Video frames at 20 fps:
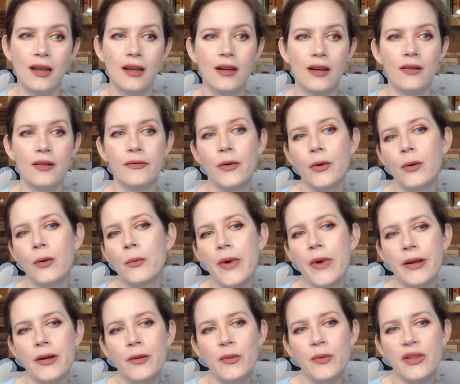For
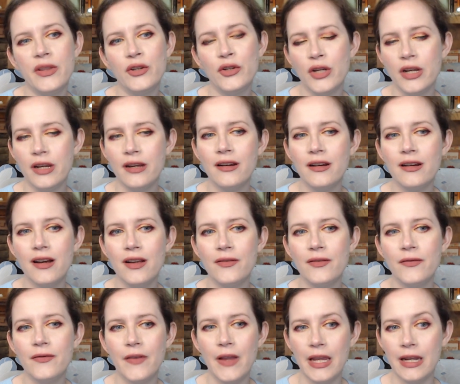one with cheek
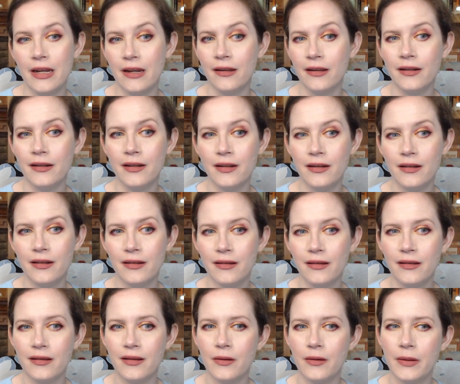unfaded,
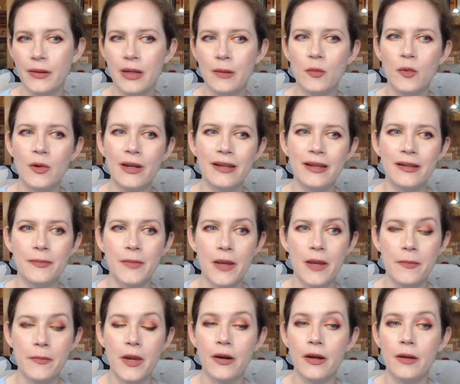though he brings my
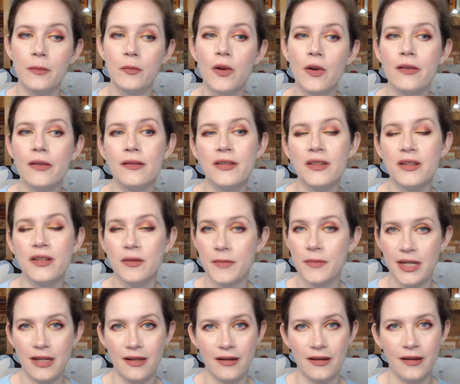buried brothers to
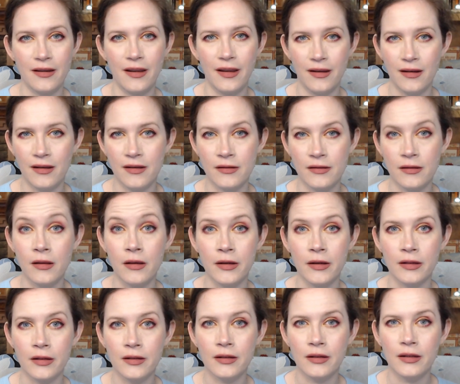me in his
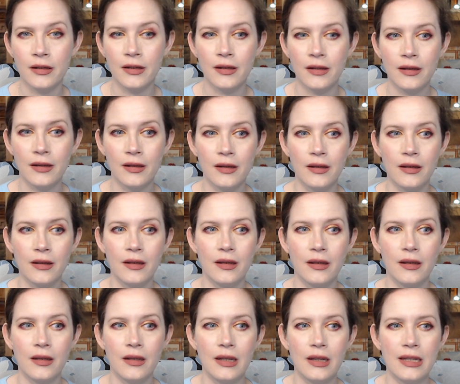look,
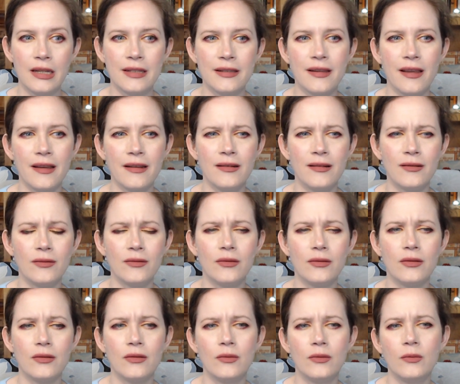said,
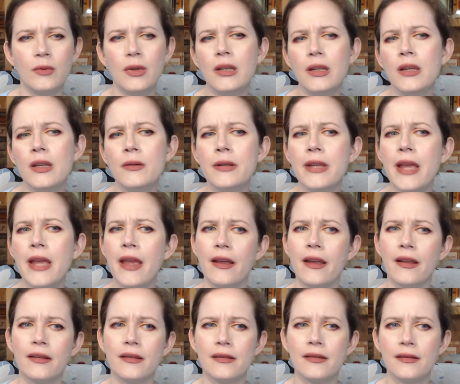will you
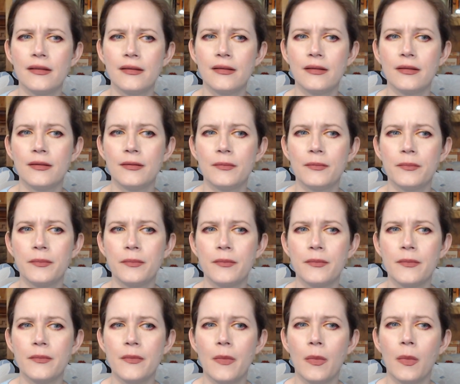dance?
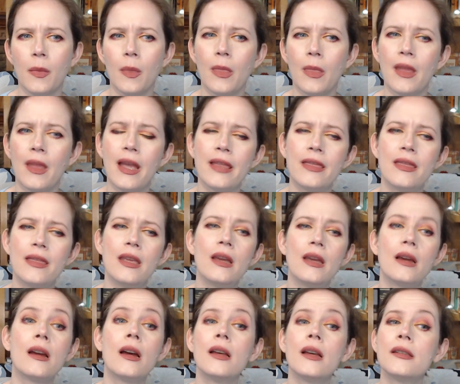At the
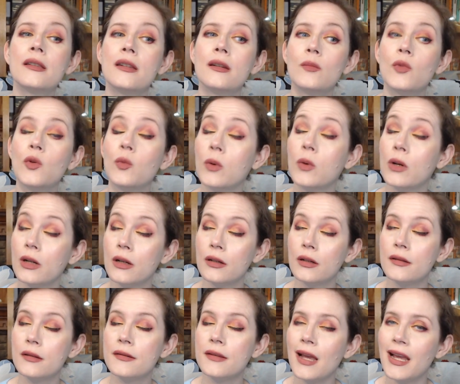accustomed
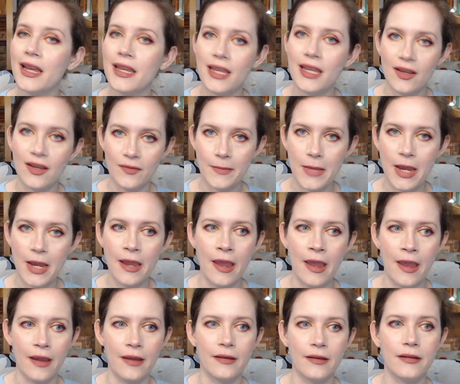words I gave my
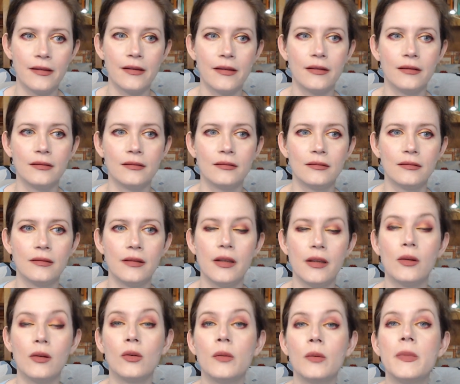hand,
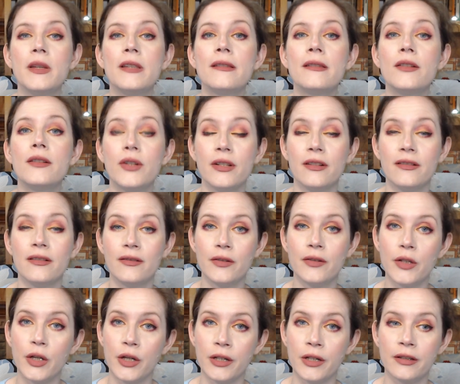the old position
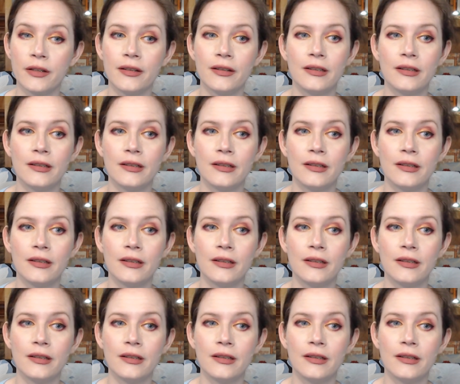took.